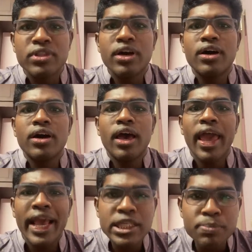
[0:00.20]
the
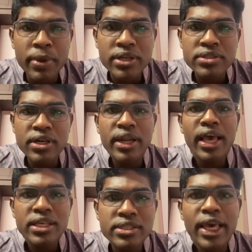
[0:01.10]
expected
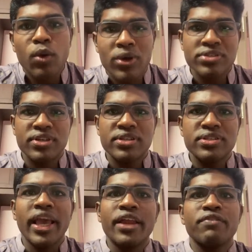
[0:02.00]
essay questions
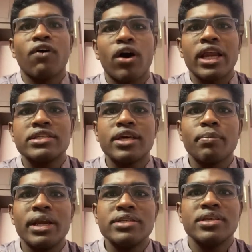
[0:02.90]
in forensic
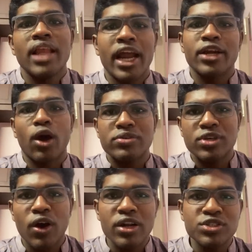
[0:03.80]
medicine and
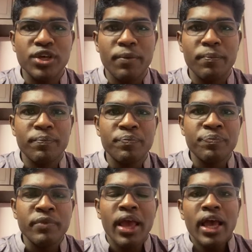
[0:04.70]
toxicology.
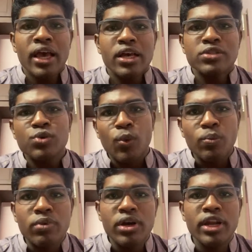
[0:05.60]
So,
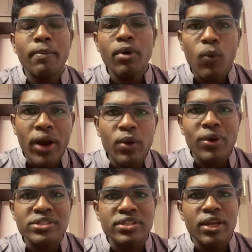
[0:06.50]
number one
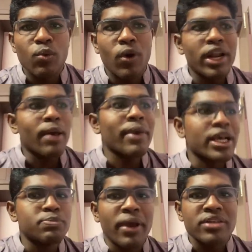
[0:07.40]
question, what I'm
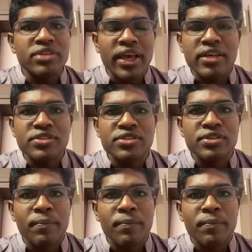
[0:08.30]
expecting is